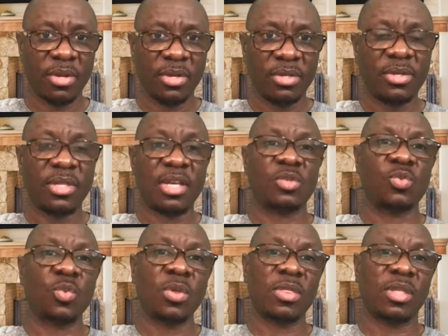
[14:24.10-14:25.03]
So that's
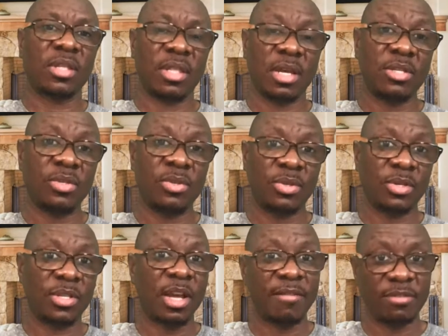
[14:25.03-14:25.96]
one thing that you
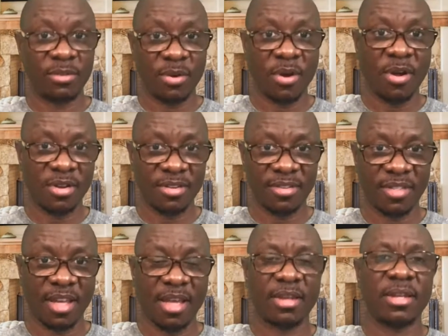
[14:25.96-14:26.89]
just have to
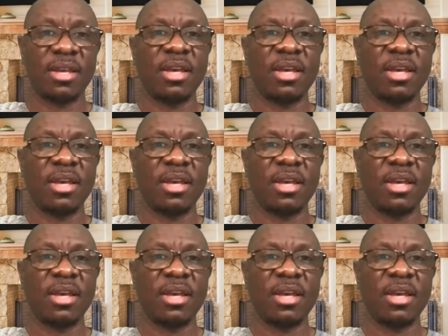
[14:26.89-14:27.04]
understand.